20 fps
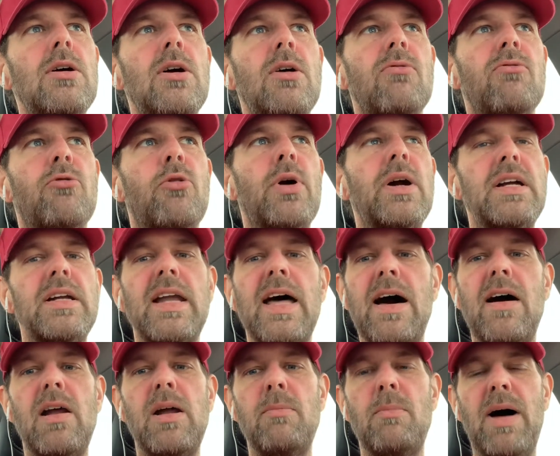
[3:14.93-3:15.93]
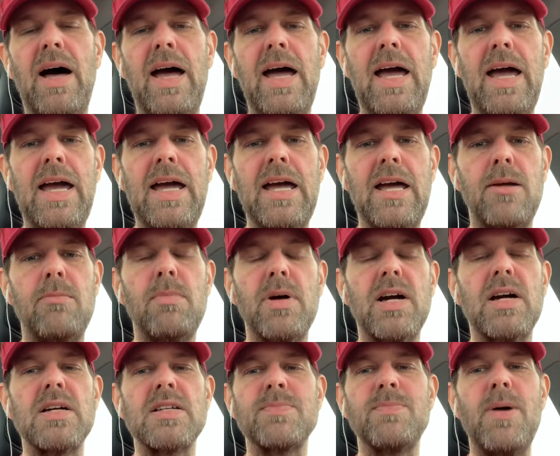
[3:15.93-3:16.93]
freaked out in my head
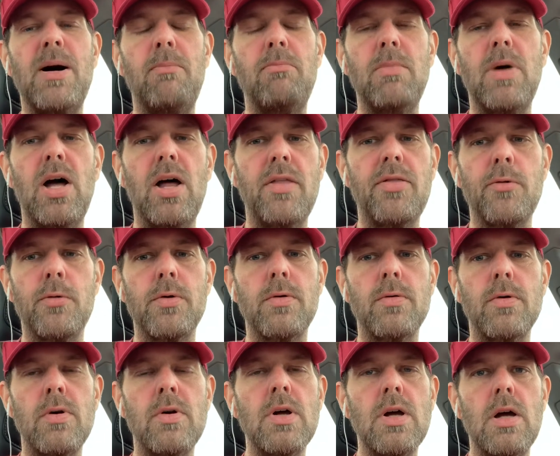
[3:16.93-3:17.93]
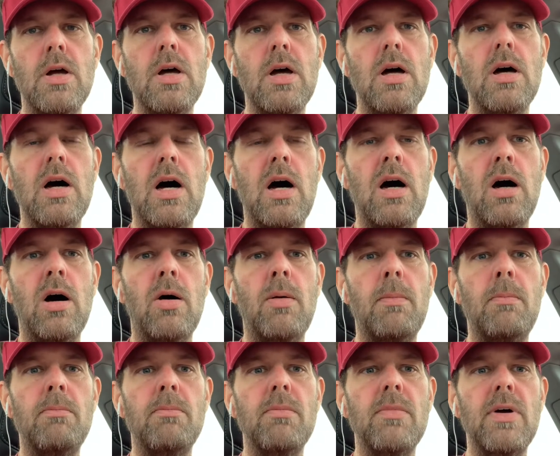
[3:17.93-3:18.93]
because my mother
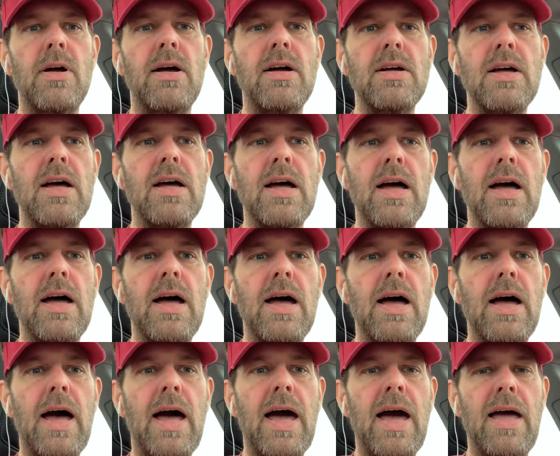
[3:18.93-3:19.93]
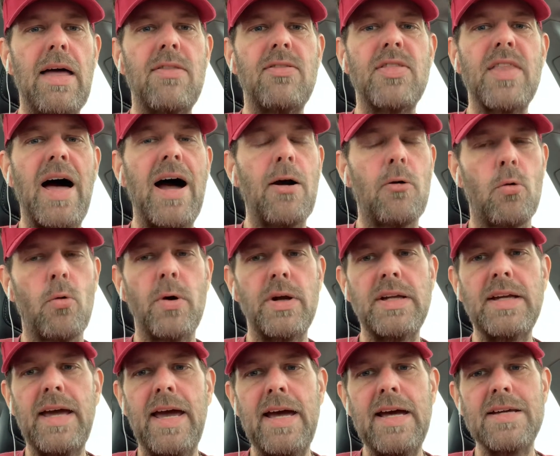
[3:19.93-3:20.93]
um, had thyroid
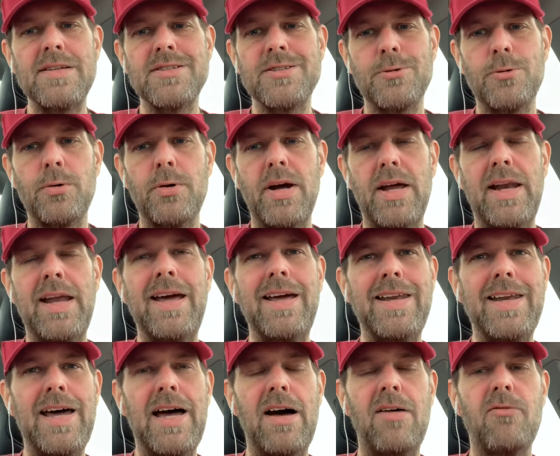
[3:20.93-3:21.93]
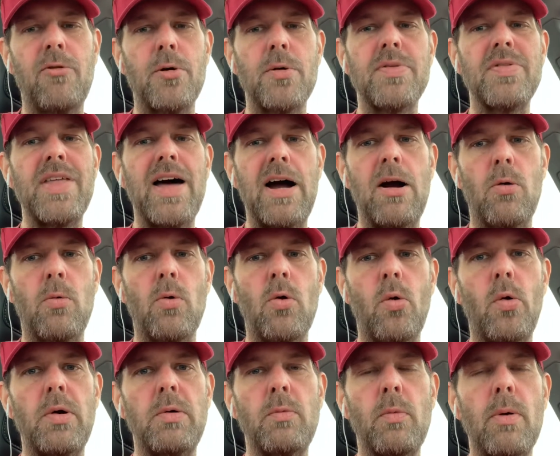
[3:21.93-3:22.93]
cancer and had to have her
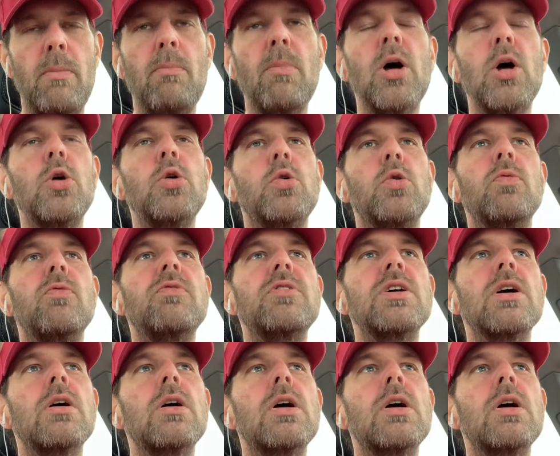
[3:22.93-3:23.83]
thyroid removed.